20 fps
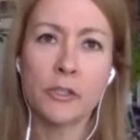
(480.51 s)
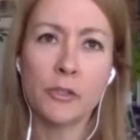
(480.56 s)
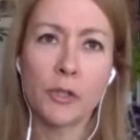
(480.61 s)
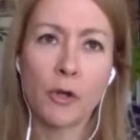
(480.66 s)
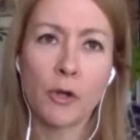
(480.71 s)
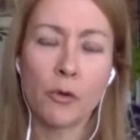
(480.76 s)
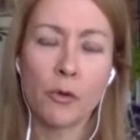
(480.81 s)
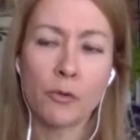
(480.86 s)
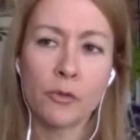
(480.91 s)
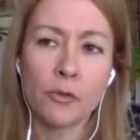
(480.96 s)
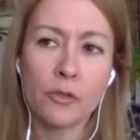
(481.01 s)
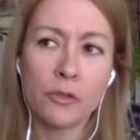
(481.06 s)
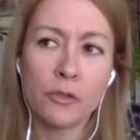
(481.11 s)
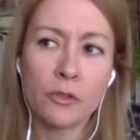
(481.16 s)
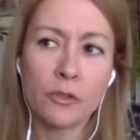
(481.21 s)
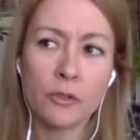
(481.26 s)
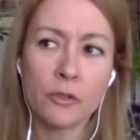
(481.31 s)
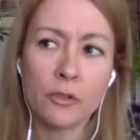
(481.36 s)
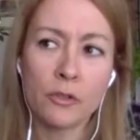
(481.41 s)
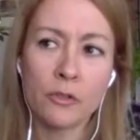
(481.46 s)
know,
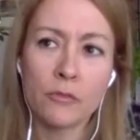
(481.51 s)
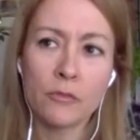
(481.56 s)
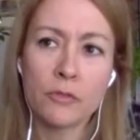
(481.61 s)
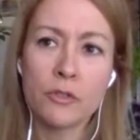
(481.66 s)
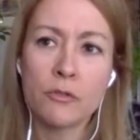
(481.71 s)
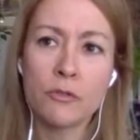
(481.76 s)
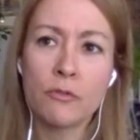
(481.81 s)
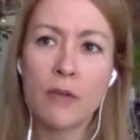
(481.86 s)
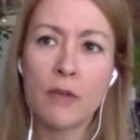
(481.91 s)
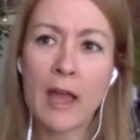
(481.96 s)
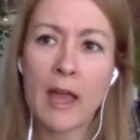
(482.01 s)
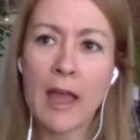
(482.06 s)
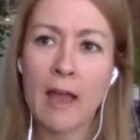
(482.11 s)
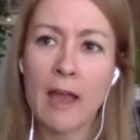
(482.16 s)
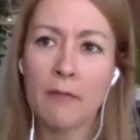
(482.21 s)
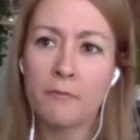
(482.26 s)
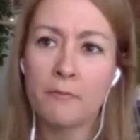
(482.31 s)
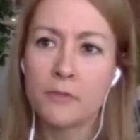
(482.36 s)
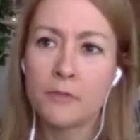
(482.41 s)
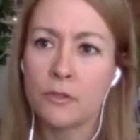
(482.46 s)
you do
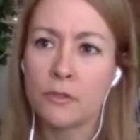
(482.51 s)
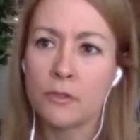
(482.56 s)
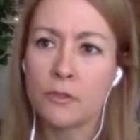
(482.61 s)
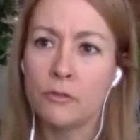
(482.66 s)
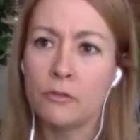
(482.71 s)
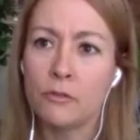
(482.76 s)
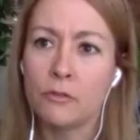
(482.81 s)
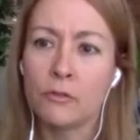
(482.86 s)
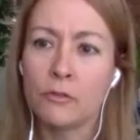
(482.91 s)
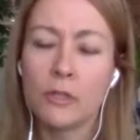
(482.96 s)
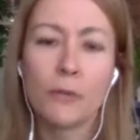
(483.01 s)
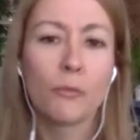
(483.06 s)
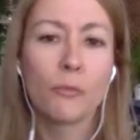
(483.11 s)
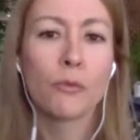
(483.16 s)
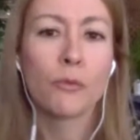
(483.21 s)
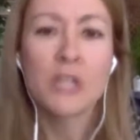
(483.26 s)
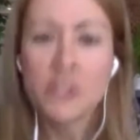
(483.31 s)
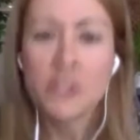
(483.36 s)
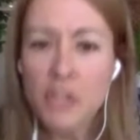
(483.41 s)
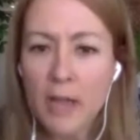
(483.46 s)
have to
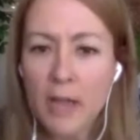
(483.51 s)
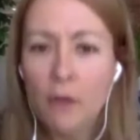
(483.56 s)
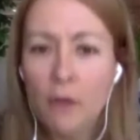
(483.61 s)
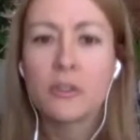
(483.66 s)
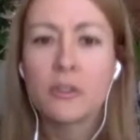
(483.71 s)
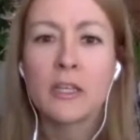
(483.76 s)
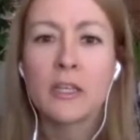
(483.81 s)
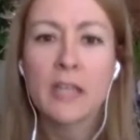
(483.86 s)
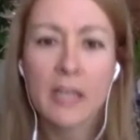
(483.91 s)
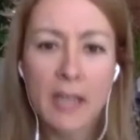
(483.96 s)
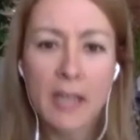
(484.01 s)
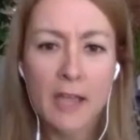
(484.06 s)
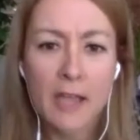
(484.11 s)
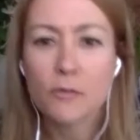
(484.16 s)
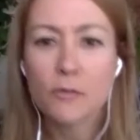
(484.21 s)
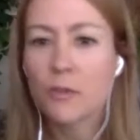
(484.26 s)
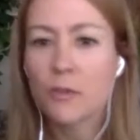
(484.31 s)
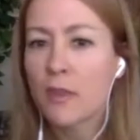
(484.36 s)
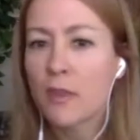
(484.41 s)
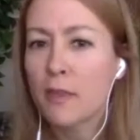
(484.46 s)
reach out and
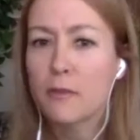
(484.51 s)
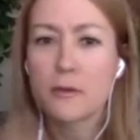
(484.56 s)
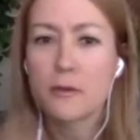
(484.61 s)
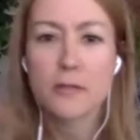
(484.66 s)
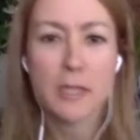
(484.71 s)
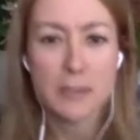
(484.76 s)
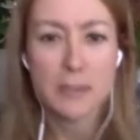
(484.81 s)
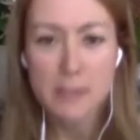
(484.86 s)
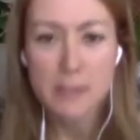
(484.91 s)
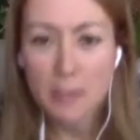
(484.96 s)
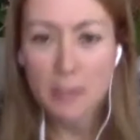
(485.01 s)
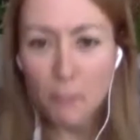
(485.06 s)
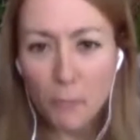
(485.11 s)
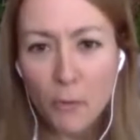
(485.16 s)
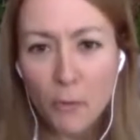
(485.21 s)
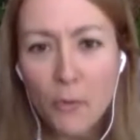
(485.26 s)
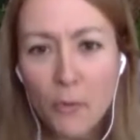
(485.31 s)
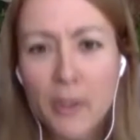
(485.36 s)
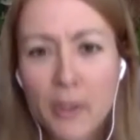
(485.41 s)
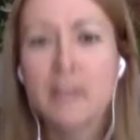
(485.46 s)
connect with others at some
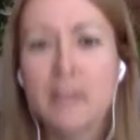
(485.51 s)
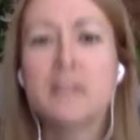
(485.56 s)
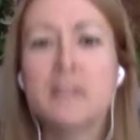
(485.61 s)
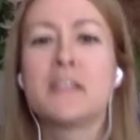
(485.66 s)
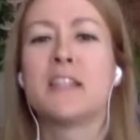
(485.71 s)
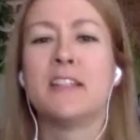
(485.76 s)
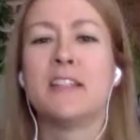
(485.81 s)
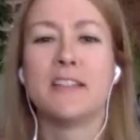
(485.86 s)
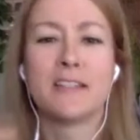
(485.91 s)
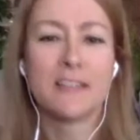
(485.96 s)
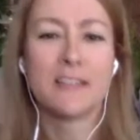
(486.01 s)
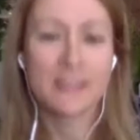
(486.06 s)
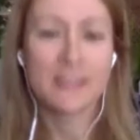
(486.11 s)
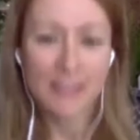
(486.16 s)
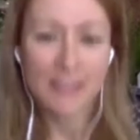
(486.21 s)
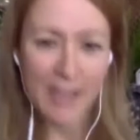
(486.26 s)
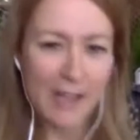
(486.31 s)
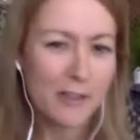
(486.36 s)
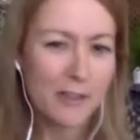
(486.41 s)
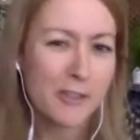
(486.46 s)
point, and
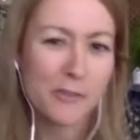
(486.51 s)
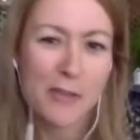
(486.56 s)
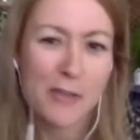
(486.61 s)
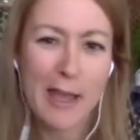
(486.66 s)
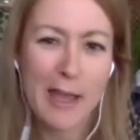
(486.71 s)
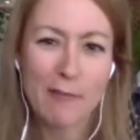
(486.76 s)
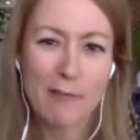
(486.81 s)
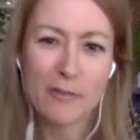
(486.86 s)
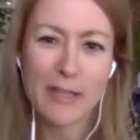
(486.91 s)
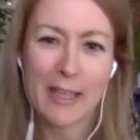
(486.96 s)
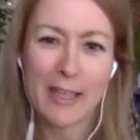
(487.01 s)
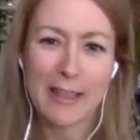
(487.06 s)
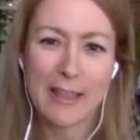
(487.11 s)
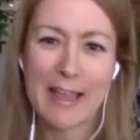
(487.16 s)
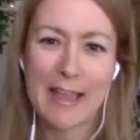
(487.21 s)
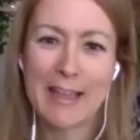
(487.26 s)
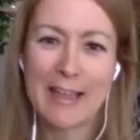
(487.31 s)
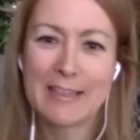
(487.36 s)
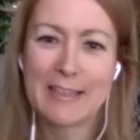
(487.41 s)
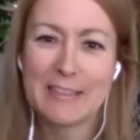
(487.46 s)
how do you navigate
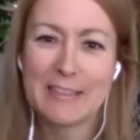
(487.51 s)
that?